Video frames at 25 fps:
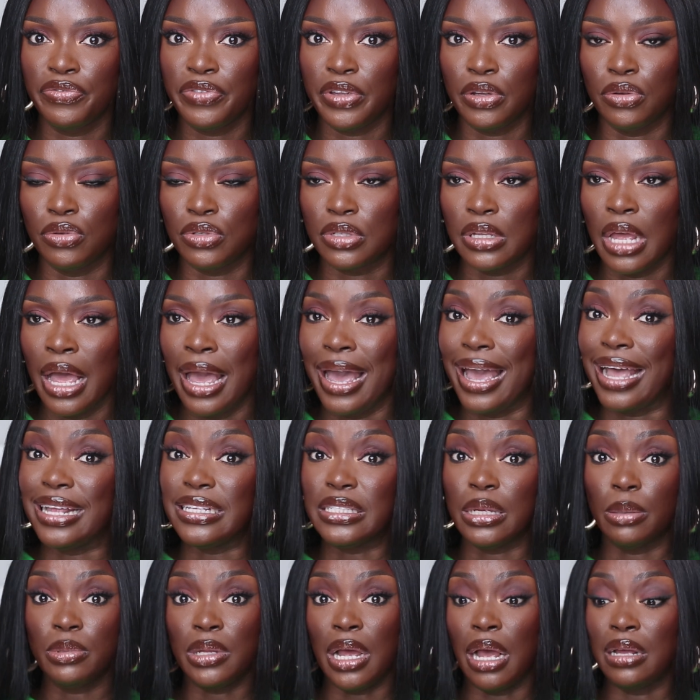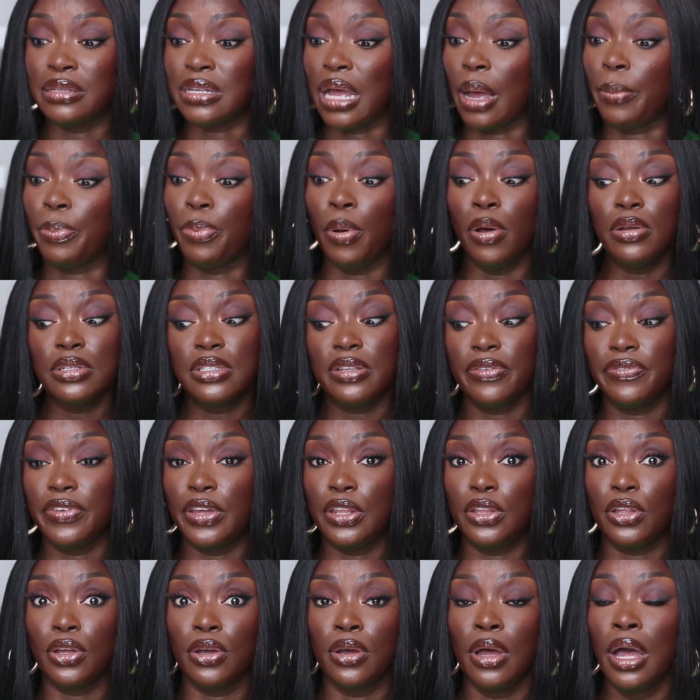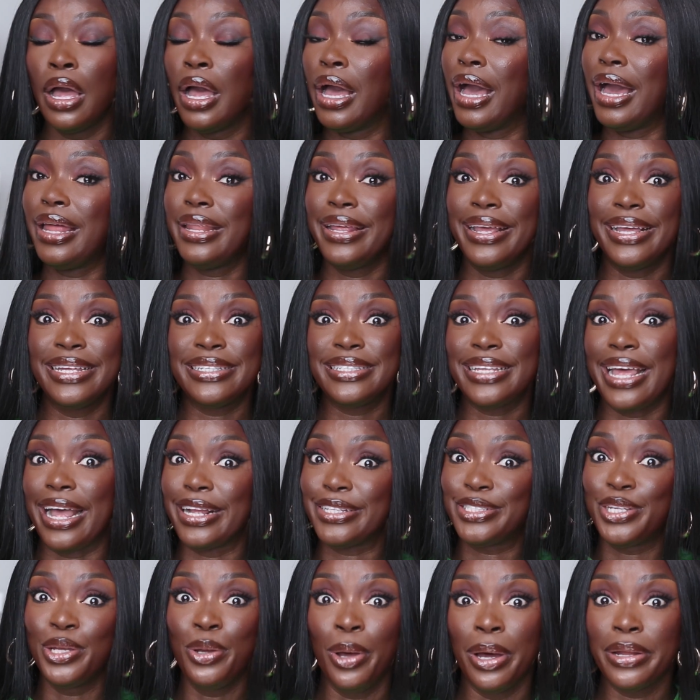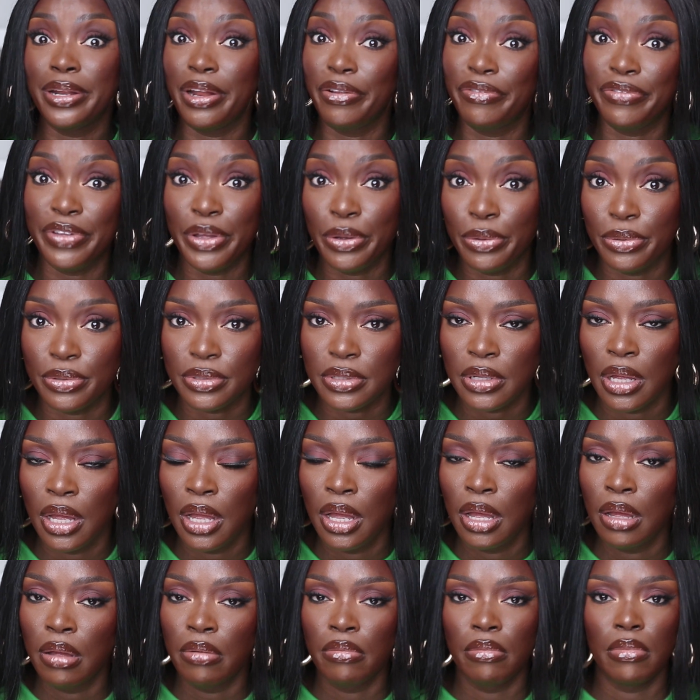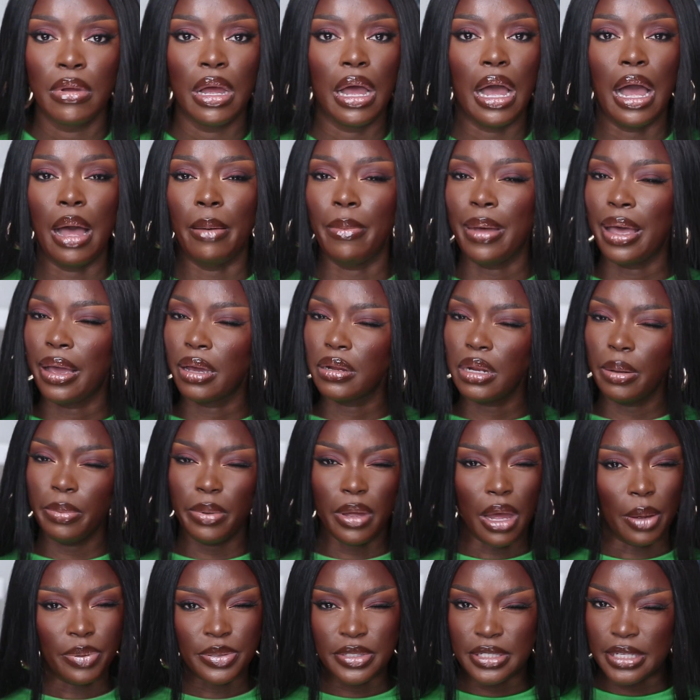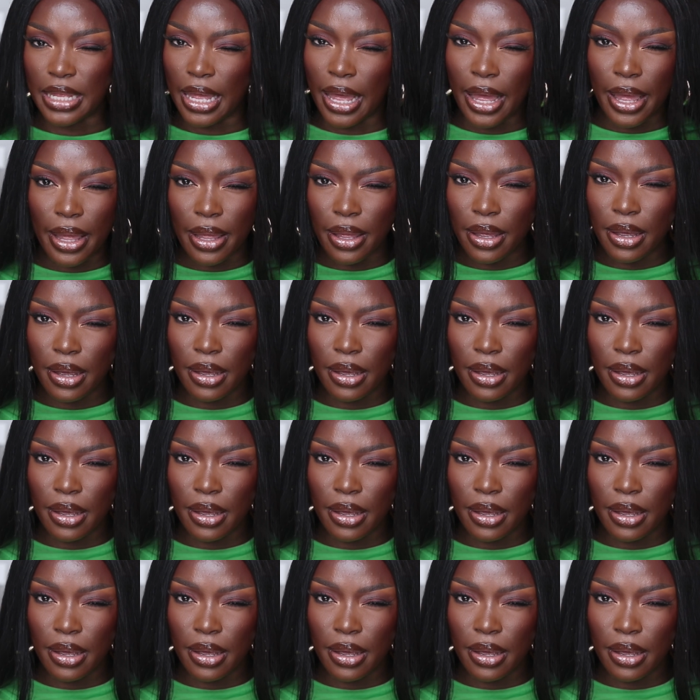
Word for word: of views. And sometimes I post a video, honey, it's like 200 views. Am I gonna be upset?